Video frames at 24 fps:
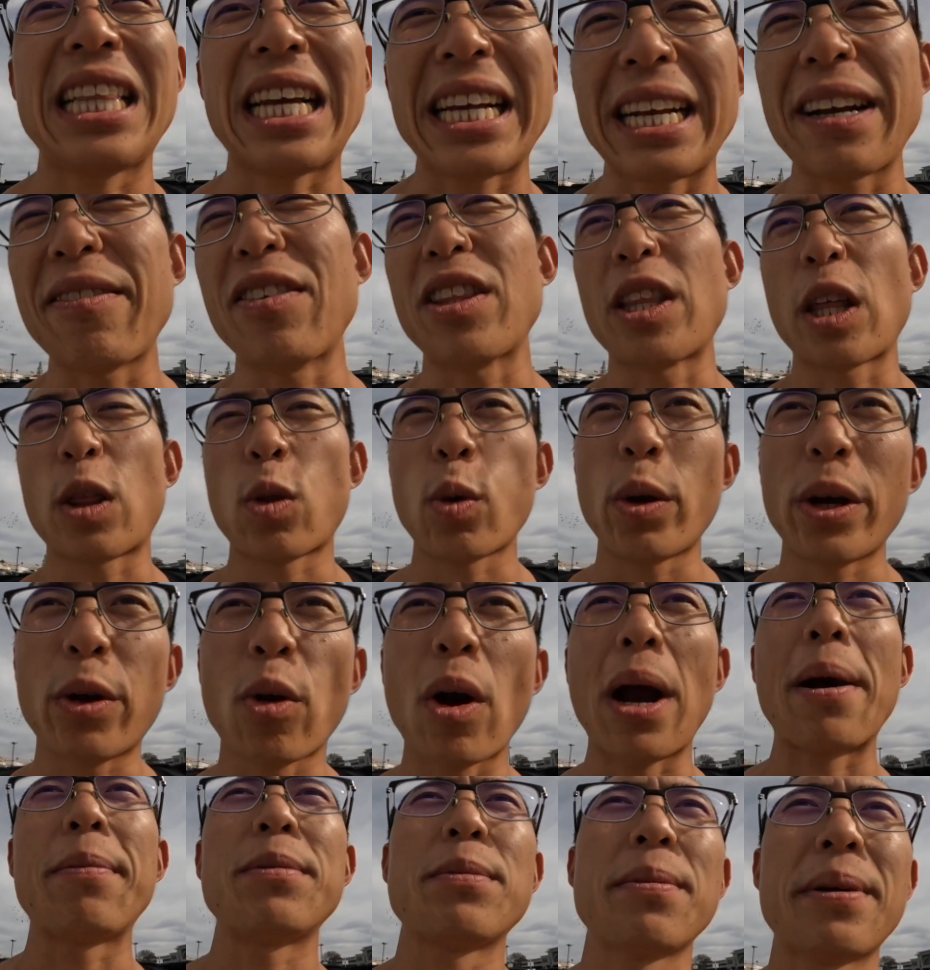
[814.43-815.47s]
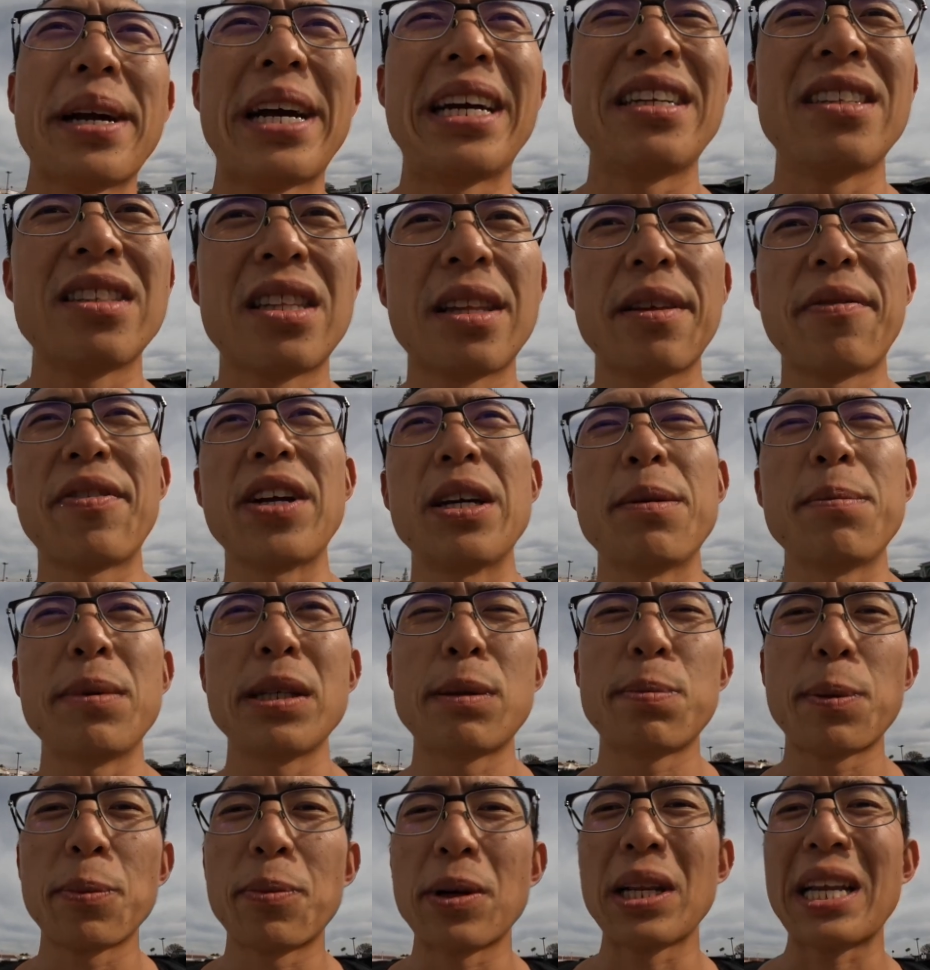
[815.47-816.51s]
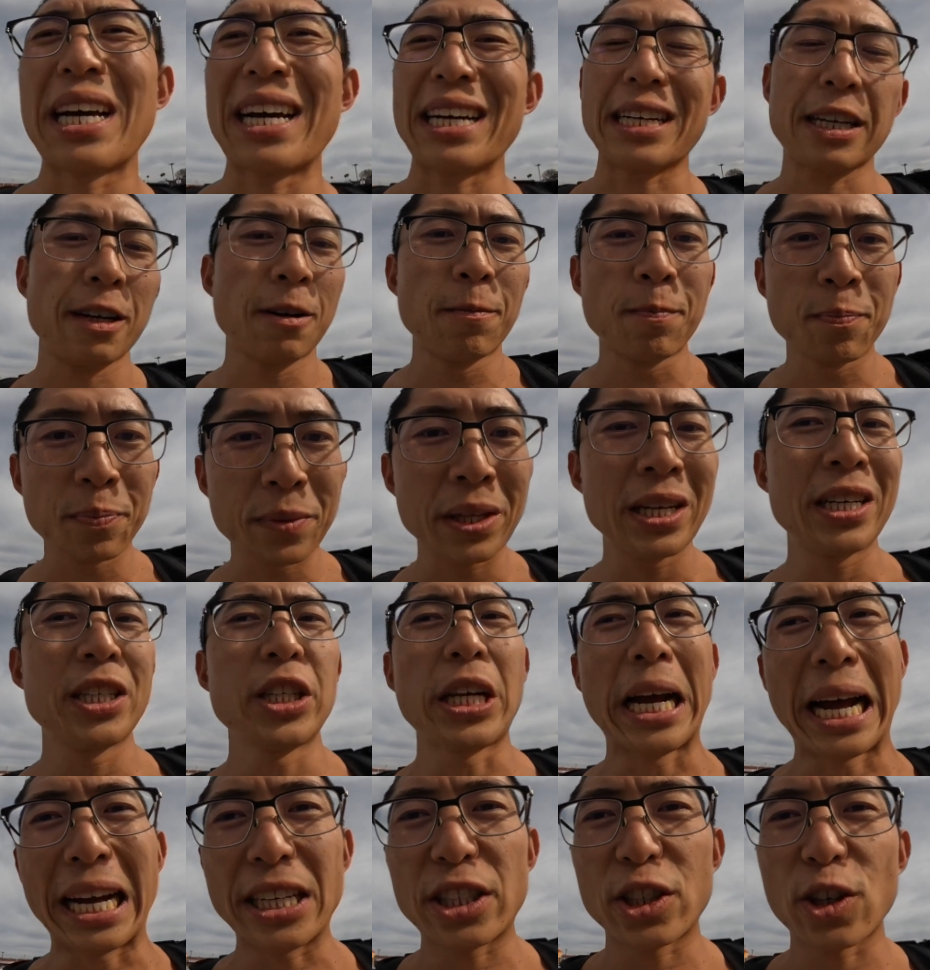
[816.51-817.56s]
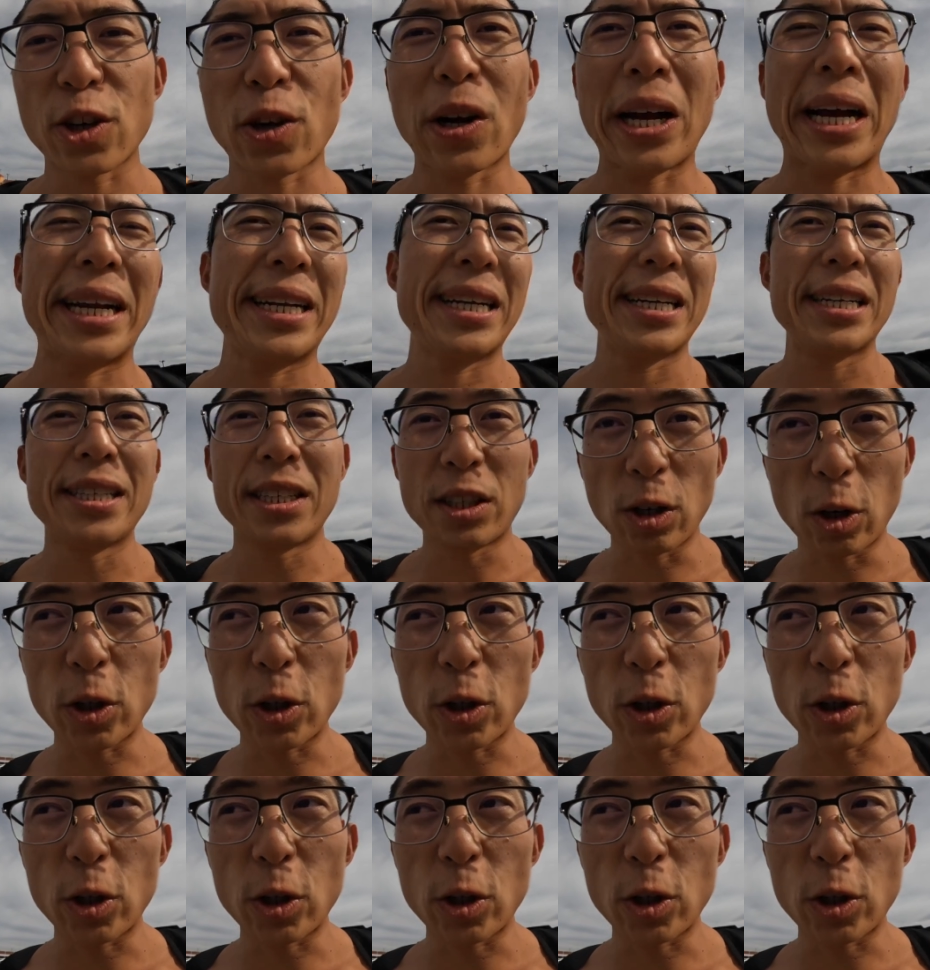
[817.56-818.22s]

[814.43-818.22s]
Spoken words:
Like even the three crabs blend, the Vietnamese people like, has sugar added.